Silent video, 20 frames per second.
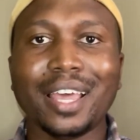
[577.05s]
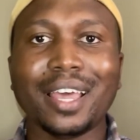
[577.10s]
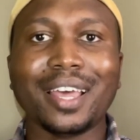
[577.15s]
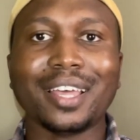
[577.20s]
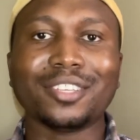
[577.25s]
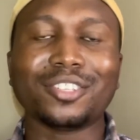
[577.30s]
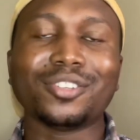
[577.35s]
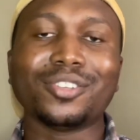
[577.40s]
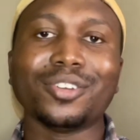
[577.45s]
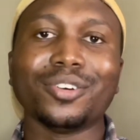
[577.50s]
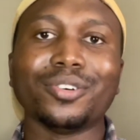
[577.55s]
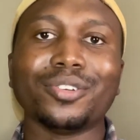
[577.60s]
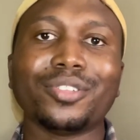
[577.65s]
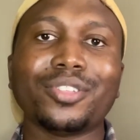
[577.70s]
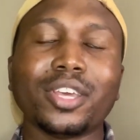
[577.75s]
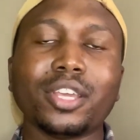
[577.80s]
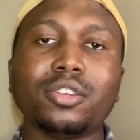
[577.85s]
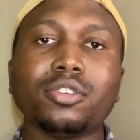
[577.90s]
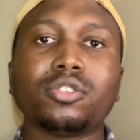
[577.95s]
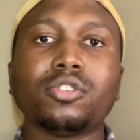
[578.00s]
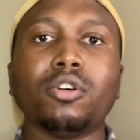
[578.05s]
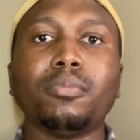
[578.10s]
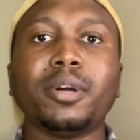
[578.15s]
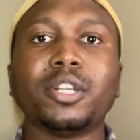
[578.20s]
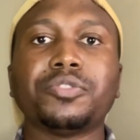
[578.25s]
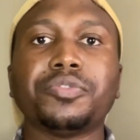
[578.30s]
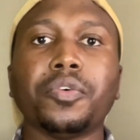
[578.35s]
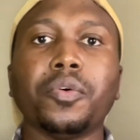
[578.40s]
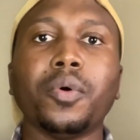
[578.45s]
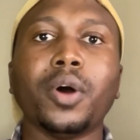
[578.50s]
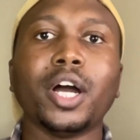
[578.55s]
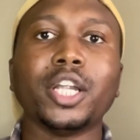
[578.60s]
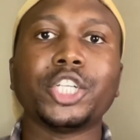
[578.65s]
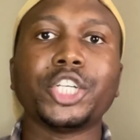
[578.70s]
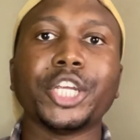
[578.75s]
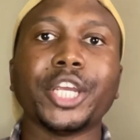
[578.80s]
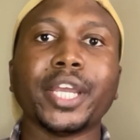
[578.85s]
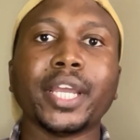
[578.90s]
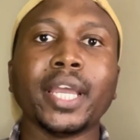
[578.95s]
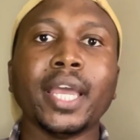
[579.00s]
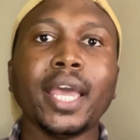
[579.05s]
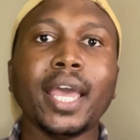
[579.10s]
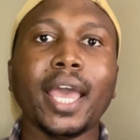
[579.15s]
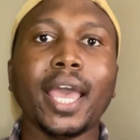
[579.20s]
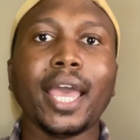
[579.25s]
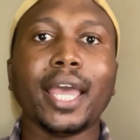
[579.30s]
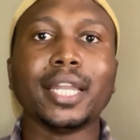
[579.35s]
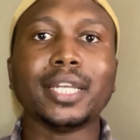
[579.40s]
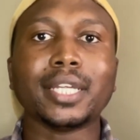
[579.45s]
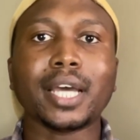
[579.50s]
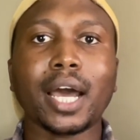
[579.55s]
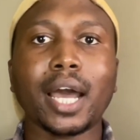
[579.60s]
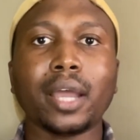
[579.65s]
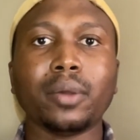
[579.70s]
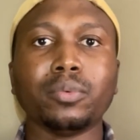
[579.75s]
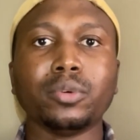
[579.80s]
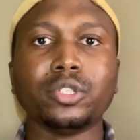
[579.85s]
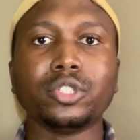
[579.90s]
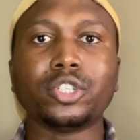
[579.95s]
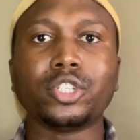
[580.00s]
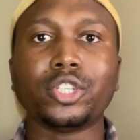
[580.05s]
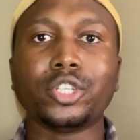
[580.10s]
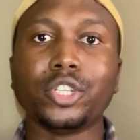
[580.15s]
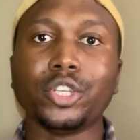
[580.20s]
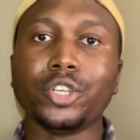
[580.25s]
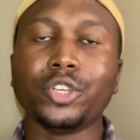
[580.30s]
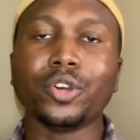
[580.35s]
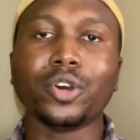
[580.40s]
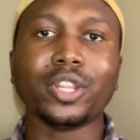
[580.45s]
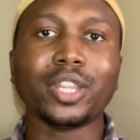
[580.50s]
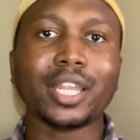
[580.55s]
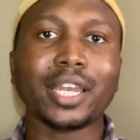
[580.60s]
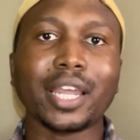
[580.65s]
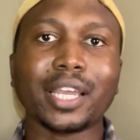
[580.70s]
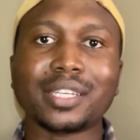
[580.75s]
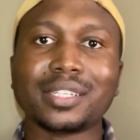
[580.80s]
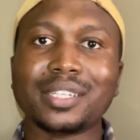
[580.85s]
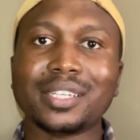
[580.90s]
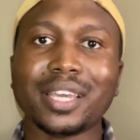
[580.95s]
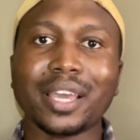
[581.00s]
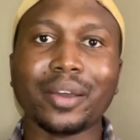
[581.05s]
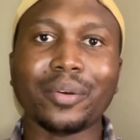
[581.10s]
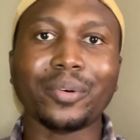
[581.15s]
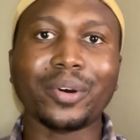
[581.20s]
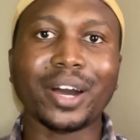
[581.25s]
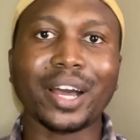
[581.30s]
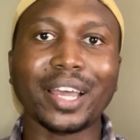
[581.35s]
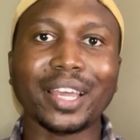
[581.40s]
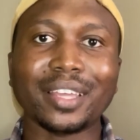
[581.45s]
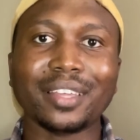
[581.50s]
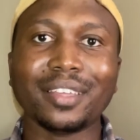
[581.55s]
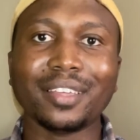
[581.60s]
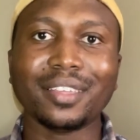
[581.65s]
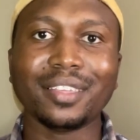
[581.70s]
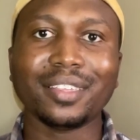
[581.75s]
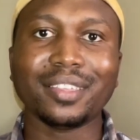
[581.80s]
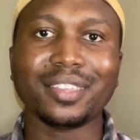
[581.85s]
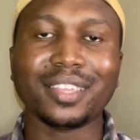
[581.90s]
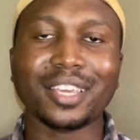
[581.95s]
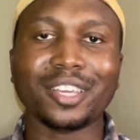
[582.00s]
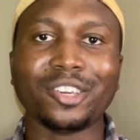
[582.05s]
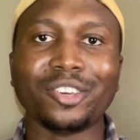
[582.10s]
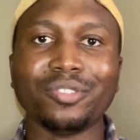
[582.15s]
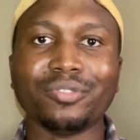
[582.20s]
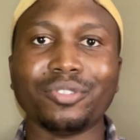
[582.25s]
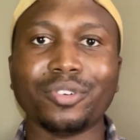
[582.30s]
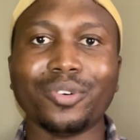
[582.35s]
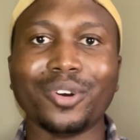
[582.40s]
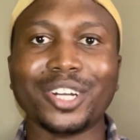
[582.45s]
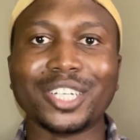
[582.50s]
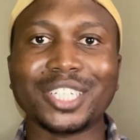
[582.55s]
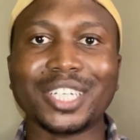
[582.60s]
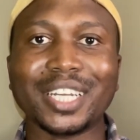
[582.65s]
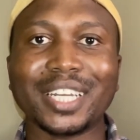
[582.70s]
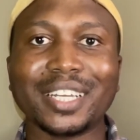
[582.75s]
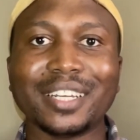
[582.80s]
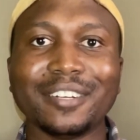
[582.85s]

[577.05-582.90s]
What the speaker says: So thank you so much for watching, and I will see you on the next DIY. Thank you for watching.